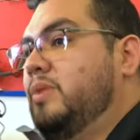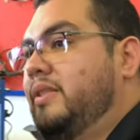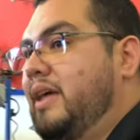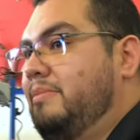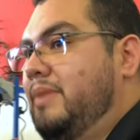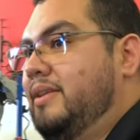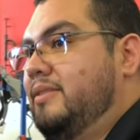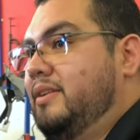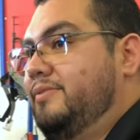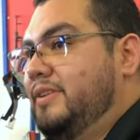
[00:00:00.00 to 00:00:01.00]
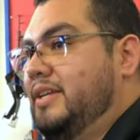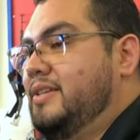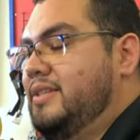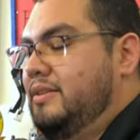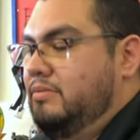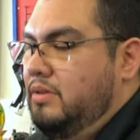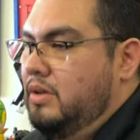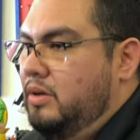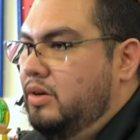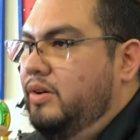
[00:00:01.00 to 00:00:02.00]
run that method. If it doesn't,
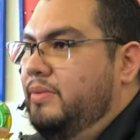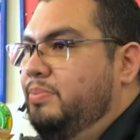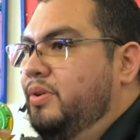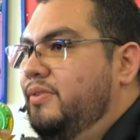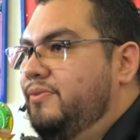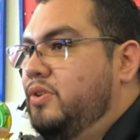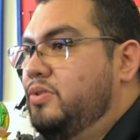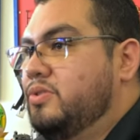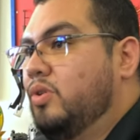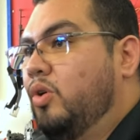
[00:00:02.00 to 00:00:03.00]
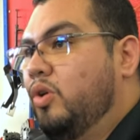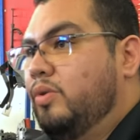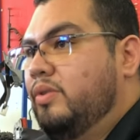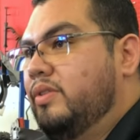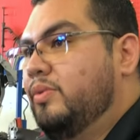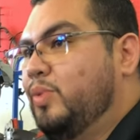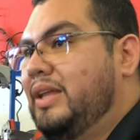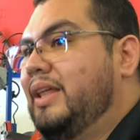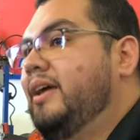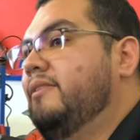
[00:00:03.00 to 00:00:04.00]
go ahead and pull the fuse or the
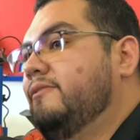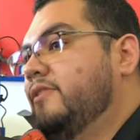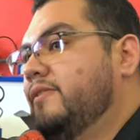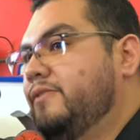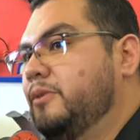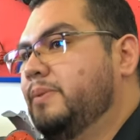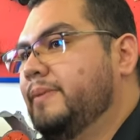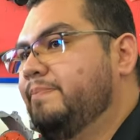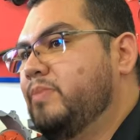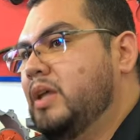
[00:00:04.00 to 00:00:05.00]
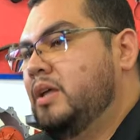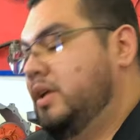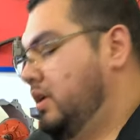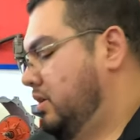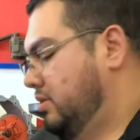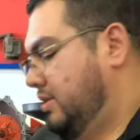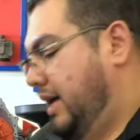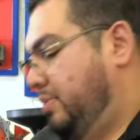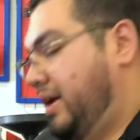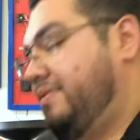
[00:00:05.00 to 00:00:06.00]
relay for the fuel pump. So
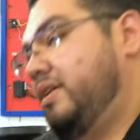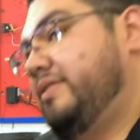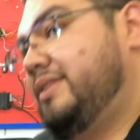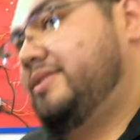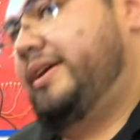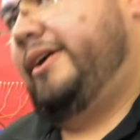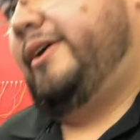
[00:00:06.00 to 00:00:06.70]
now we have everything set